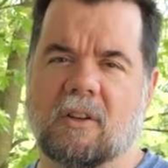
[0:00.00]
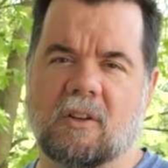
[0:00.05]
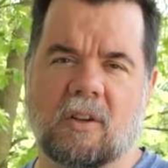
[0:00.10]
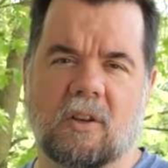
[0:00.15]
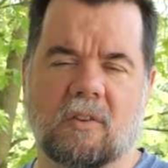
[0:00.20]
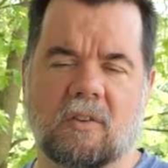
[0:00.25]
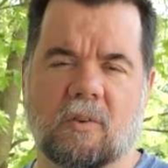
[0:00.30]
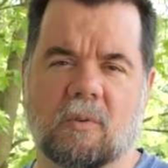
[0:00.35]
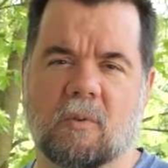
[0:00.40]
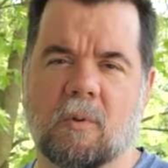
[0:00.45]

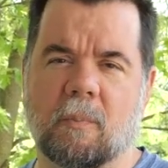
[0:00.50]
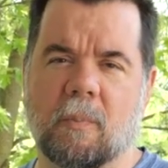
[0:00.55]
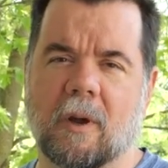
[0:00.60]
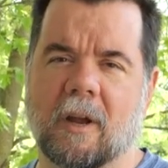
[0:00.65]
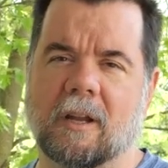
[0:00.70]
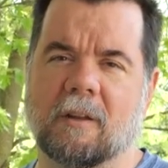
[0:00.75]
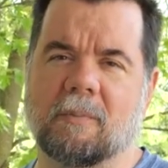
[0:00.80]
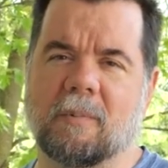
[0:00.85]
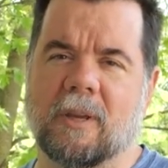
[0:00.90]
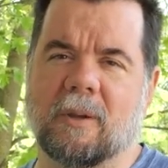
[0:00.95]
Just to
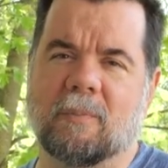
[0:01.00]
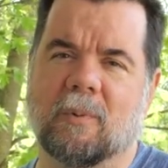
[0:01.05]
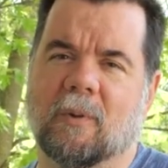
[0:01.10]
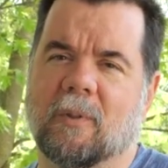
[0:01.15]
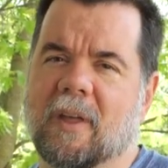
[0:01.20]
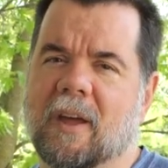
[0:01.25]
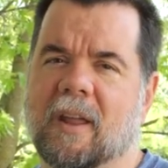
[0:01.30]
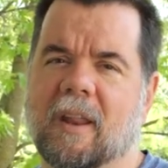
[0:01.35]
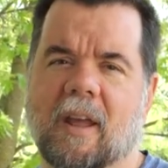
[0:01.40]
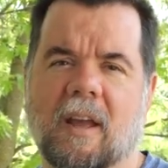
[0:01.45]
remind
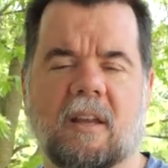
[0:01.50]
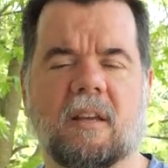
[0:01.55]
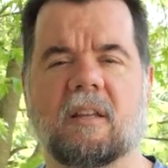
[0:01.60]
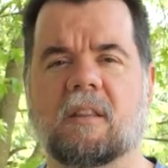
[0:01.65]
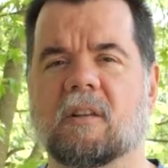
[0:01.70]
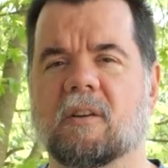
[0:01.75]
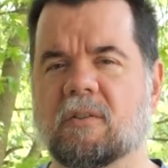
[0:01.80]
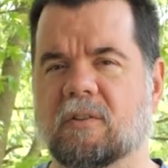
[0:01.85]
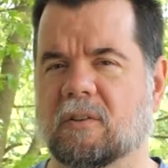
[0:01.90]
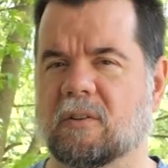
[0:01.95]
people that, hey,
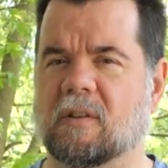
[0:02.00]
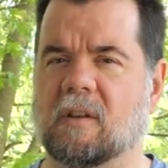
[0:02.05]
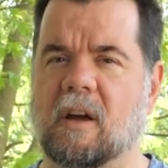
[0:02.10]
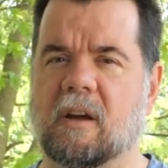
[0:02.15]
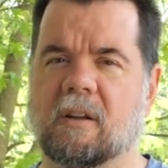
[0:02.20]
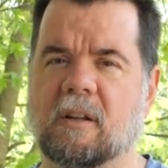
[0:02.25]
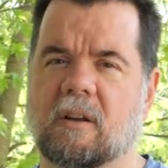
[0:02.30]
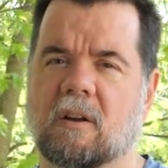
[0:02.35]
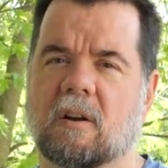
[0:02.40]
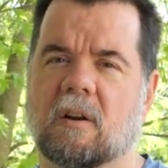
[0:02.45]
they're still
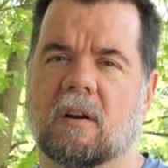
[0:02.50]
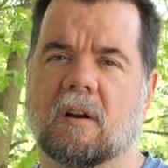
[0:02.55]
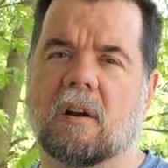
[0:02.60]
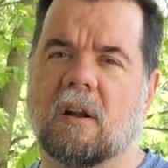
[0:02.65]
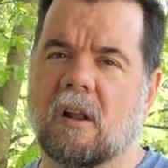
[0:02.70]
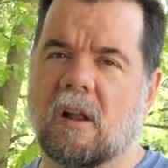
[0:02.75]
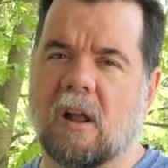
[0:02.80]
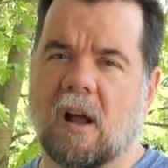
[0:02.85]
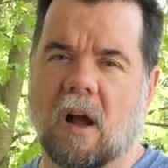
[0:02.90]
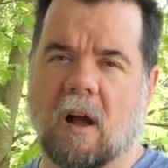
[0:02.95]
out here,
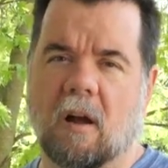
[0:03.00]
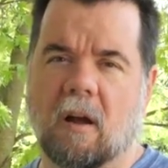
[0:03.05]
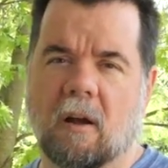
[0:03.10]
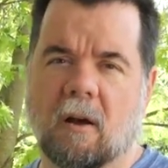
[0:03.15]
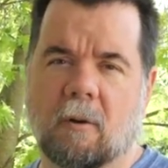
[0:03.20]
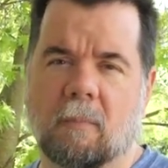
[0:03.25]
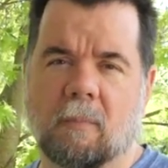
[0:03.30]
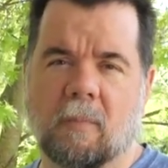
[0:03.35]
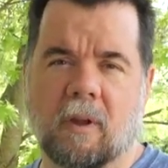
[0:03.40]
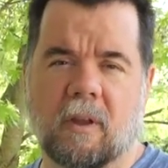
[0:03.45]

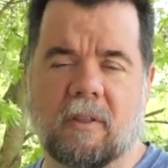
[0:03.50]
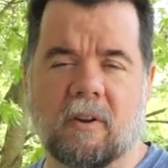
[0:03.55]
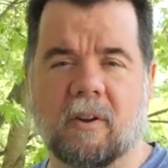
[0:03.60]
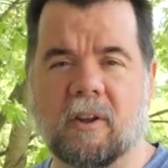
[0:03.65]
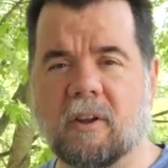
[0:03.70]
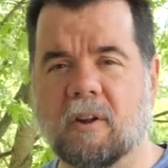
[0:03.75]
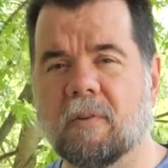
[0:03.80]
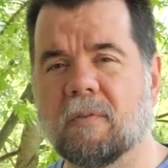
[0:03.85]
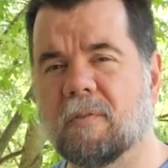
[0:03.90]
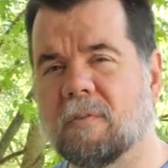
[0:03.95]
and they're
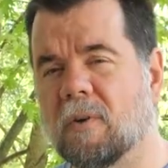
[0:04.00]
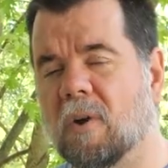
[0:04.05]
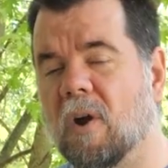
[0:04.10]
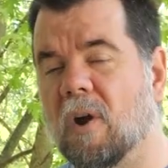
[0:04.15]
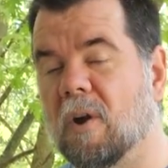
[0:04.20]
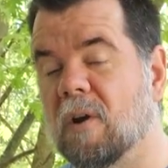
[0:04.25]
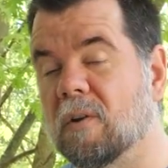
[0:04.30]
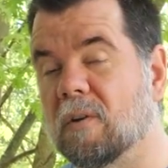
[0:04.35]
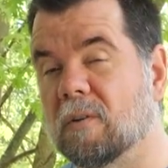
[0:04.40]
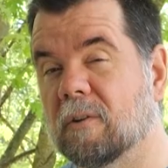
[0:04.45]
here for
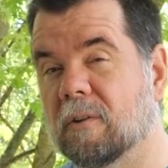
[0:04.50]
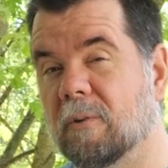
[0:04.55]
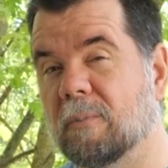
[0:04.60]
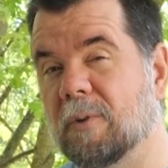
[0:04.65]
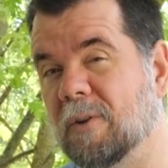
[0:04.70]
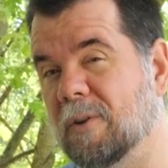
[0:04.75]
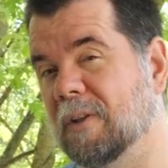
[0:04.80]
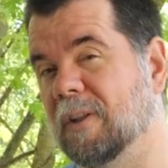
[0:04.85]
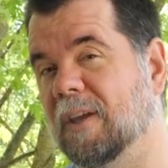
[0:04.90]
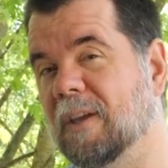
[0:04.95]
our
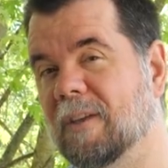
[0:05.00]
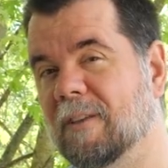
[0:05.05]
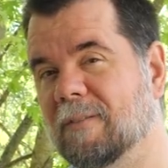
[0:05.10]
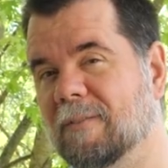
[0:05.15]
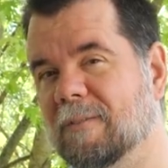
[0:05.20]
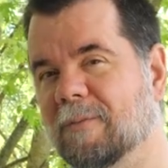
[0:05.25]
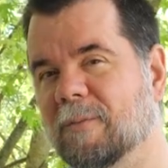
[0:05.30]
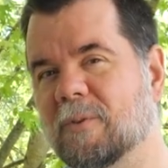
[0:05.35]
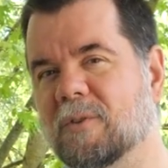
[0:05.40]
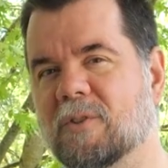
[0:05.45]
community,
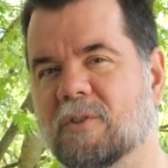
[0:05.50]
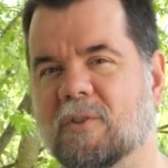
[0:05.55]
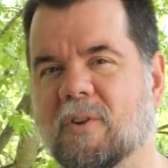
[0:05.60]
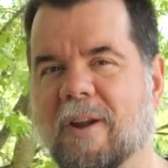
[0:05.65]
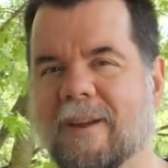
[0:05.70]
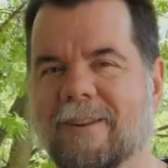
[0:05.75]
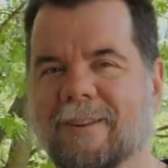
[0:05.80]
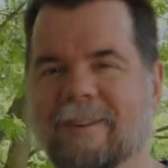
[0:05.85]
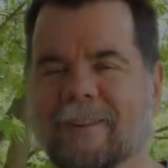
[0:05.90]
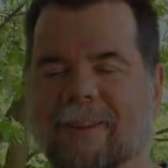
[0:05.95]
which is
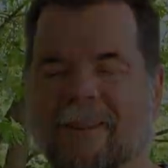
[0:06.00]
great.